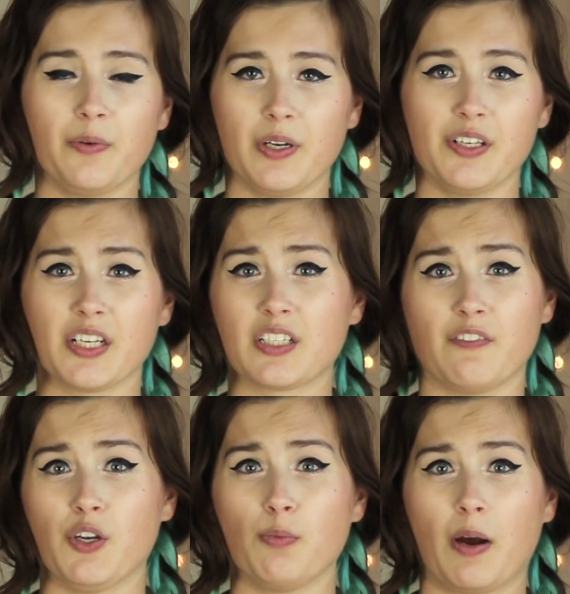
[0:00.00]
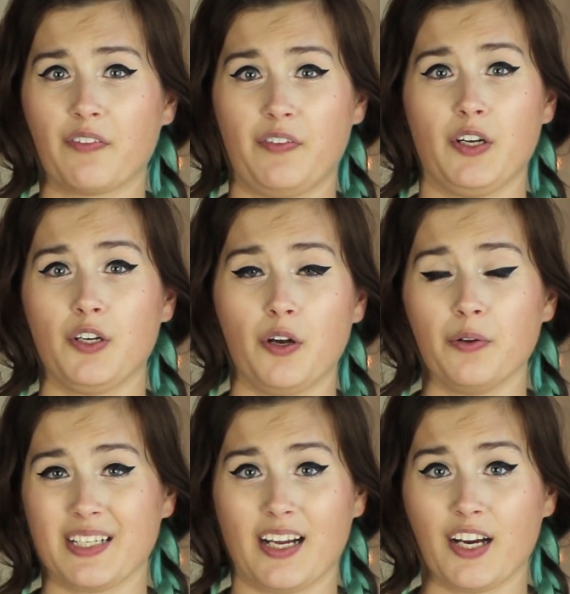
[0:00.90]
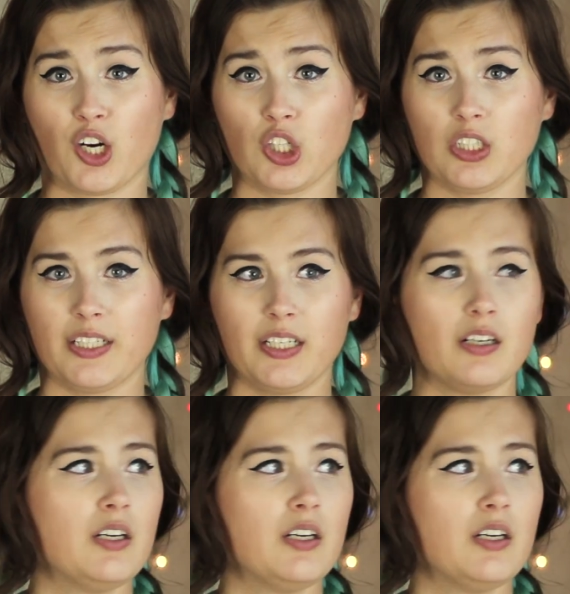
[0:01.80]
and you get to view my videos a day early.